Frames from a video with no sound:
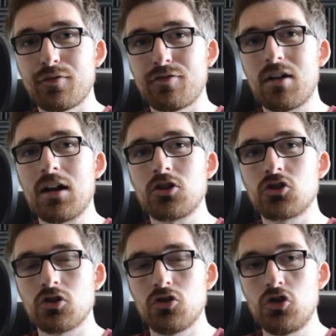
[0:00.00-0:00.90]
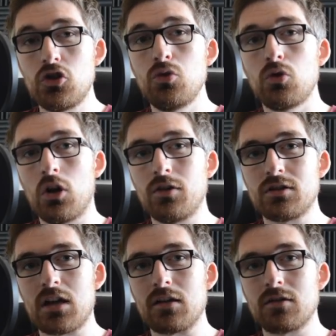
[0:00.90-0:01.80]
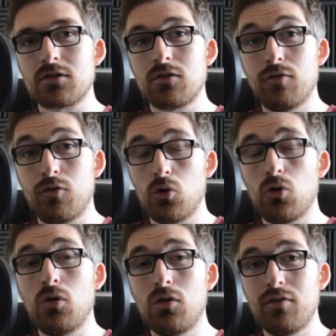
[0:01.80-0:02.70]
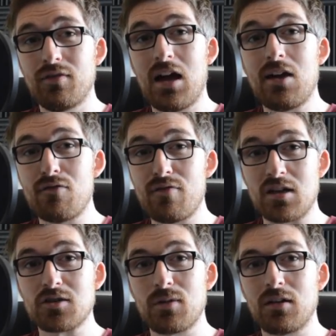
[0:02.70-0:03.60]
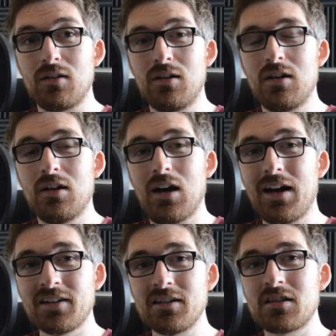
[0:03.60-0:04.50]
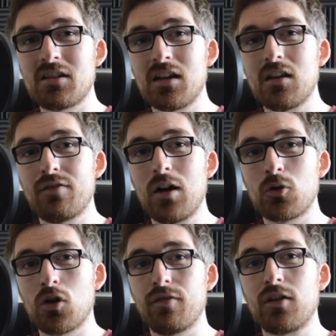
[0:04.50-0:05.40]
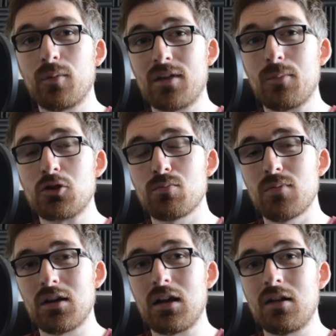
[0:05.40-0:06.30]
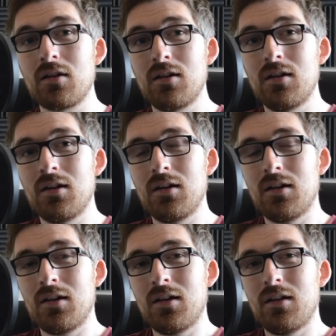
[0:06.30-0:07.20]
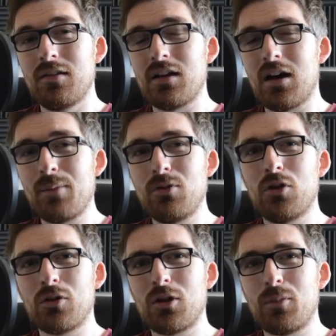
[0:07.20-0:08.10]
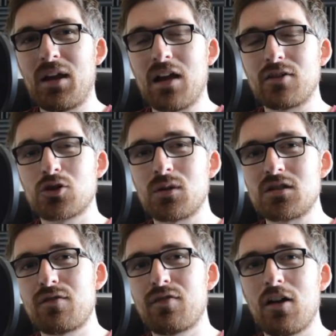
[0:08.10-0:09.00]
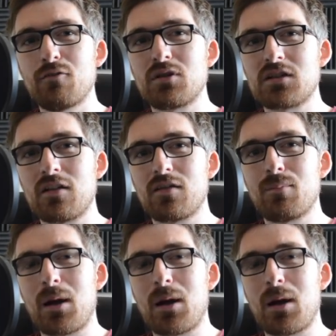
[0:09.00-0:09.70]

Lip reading: fresh new content for all of that investment. I'd like to think if I'm coughing up that much money, that I'm not going to be having 25% of